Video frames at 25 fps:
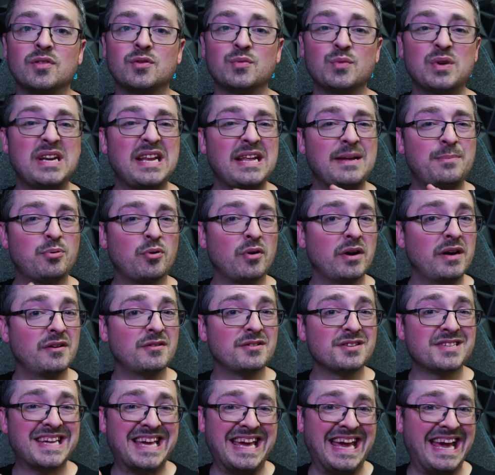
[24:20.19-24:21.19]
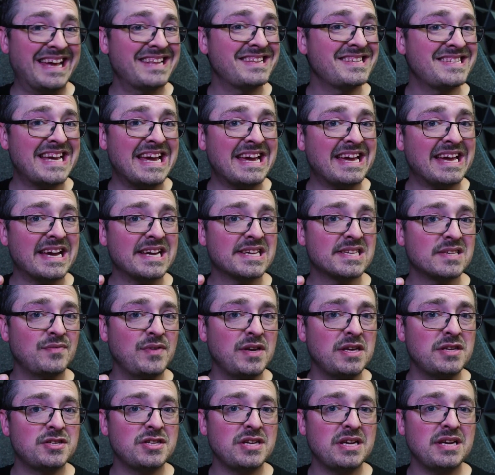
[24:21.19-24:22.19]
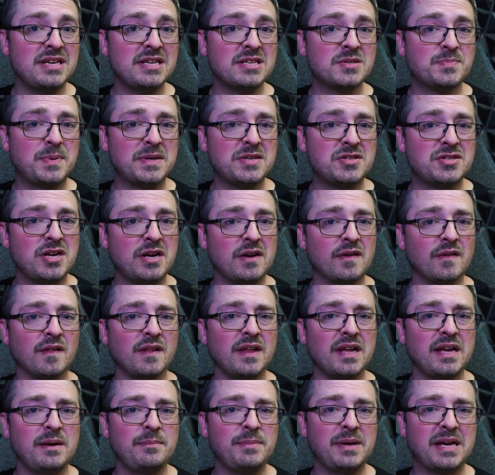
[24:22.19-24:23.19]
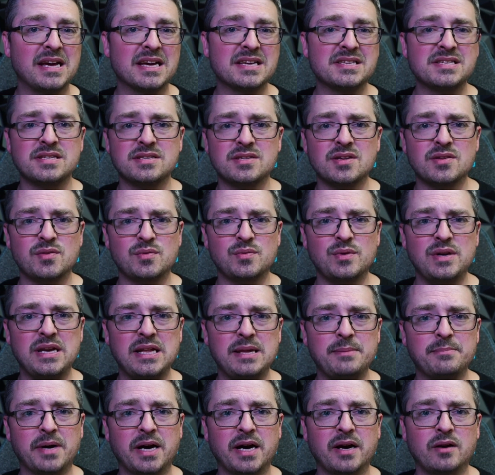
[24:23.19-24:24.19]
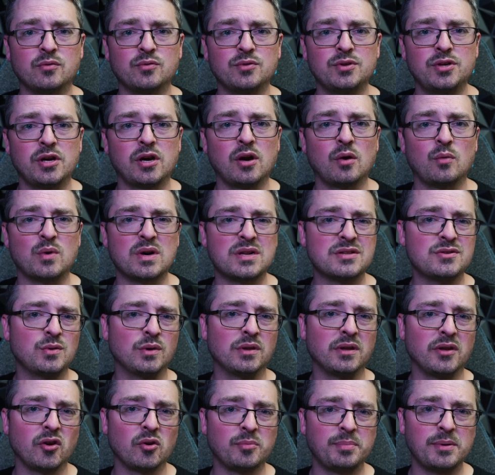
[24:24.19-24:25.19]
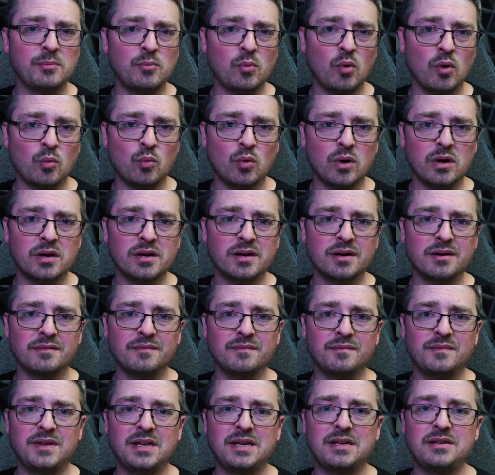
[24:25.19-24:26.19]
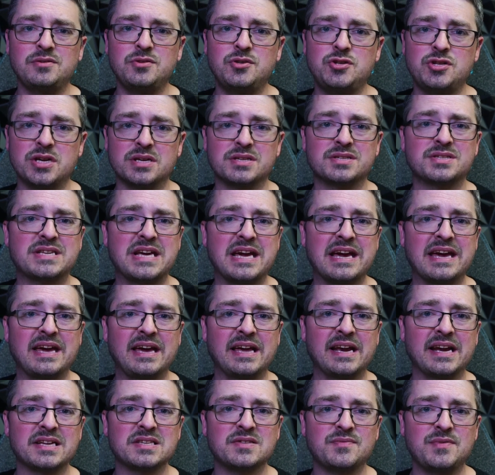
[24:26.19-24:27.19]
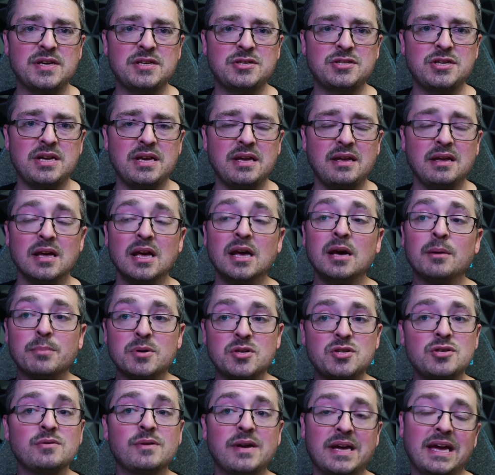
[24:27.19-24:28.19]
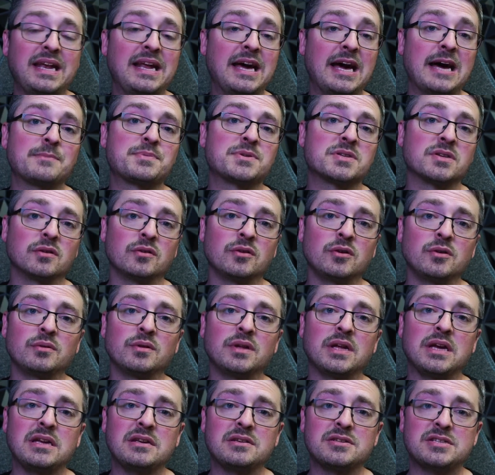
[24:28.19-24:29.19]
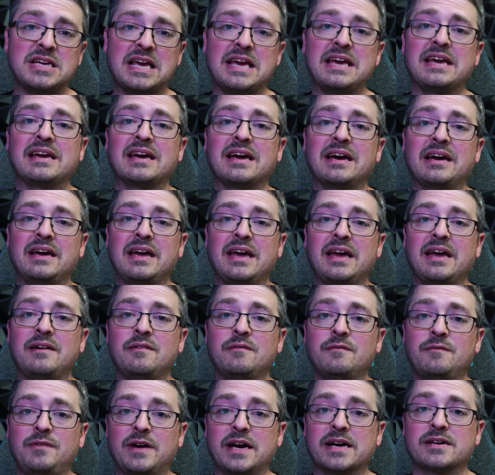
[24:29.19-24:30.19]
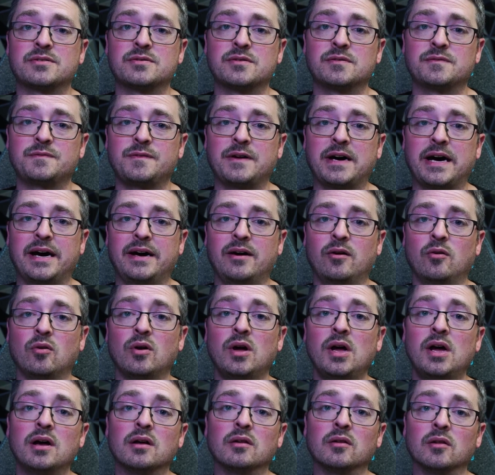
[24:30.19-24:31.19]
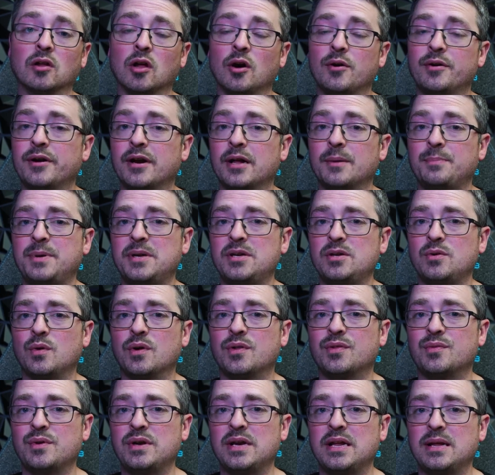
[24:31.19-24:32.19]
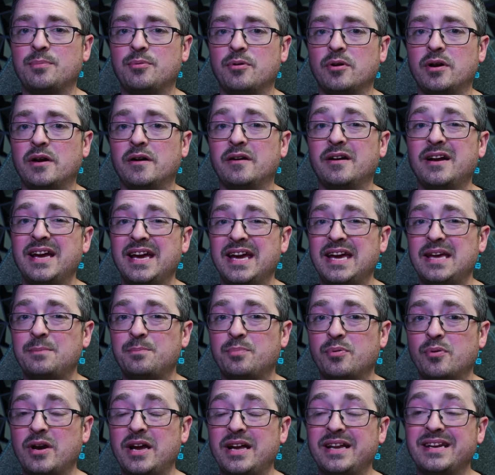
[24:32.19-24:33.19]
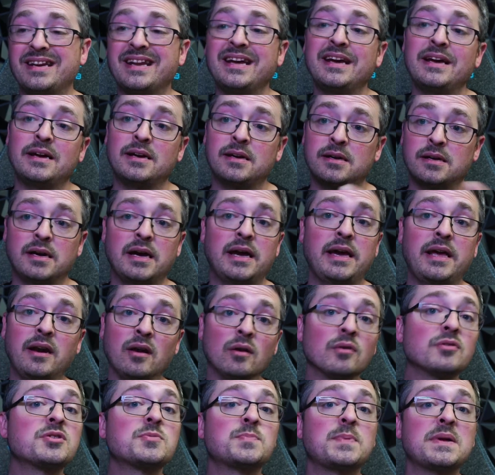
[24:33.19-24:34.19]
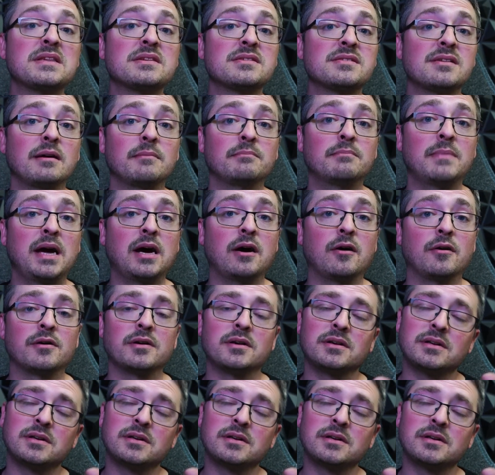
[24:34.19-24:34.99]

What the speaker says: 3D printers can take SVGs, but generally, because it's a 3D model, you're going to want to do a little bit more work than just taking an SVG. But you can absolutely take a vector file, load it up into a 3D printer, hit print, and it'll spit something out.